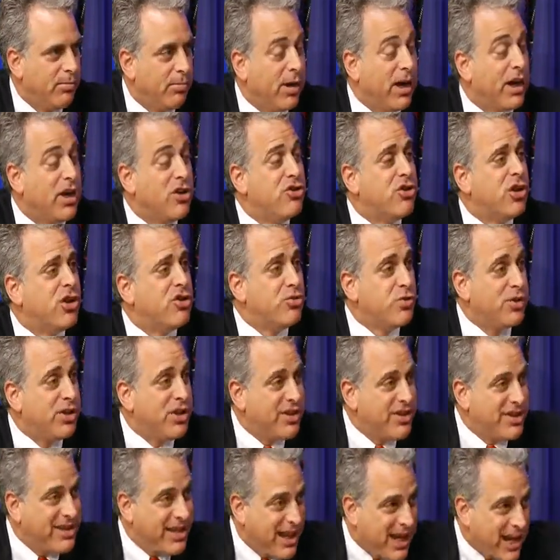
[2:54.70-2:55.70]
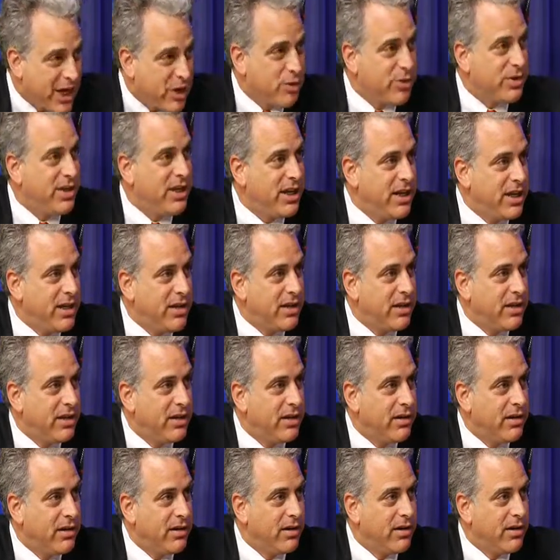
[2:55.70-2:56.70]
by a judge with integrity
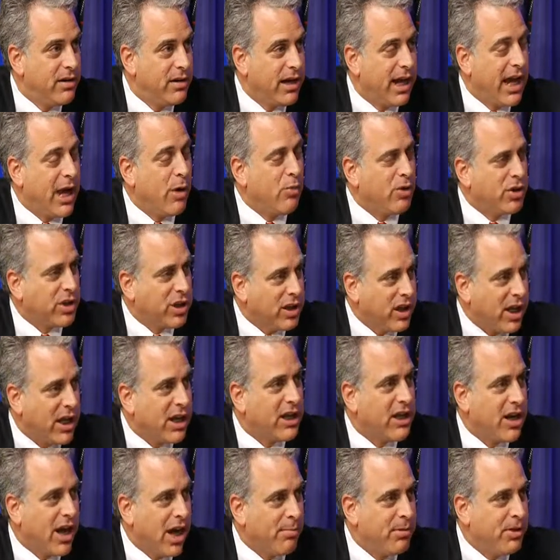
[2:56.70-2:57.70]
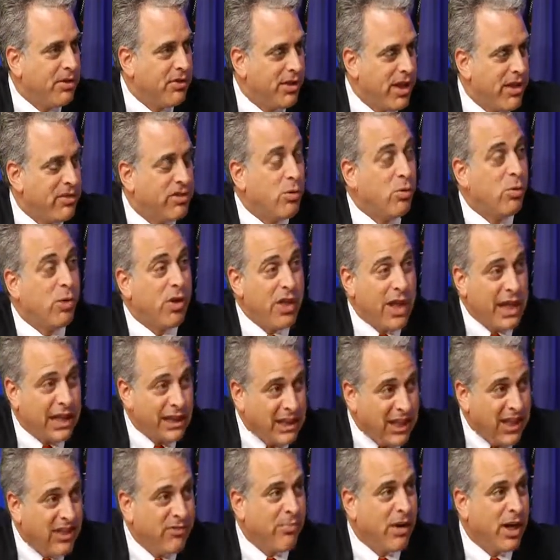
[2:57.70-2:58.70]
and with a lot of common sense. And when they
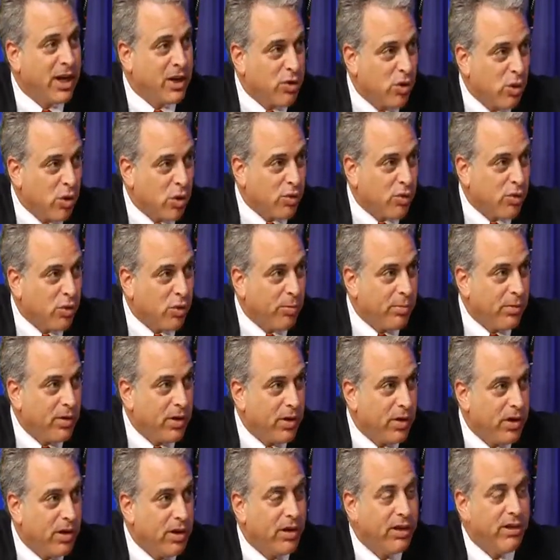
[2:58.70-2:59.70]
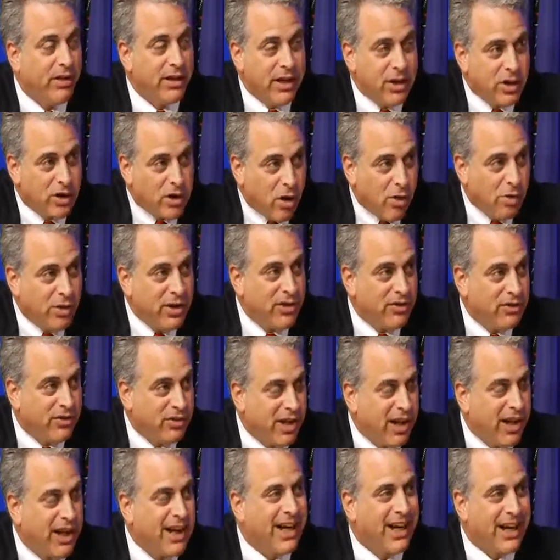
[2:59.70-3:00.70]
leave my courtroom, they are going to
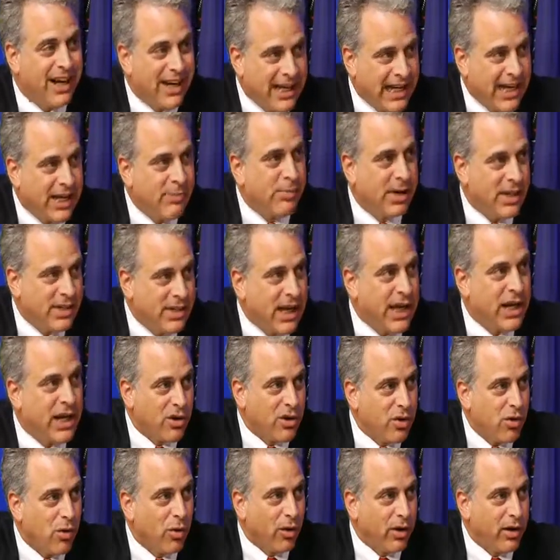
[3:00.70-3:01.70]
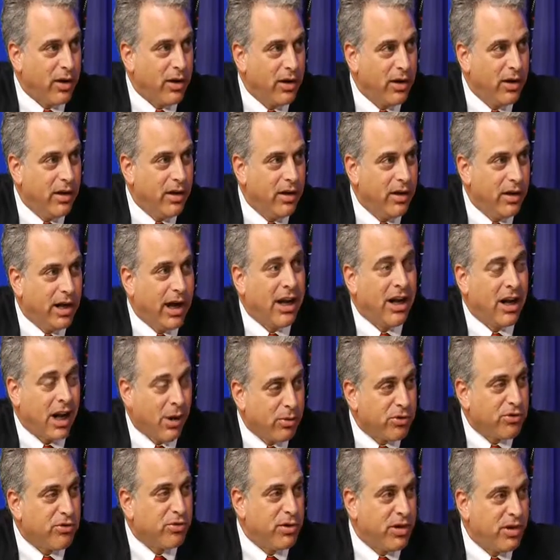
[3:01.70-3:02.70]
say, I had my in court and I
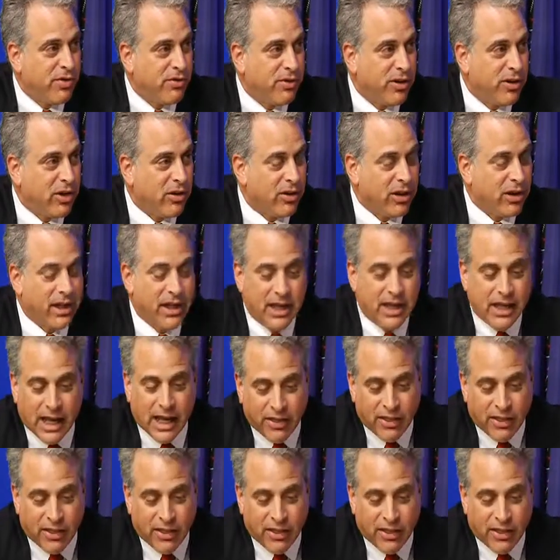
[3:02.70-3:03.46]
was treated fairly.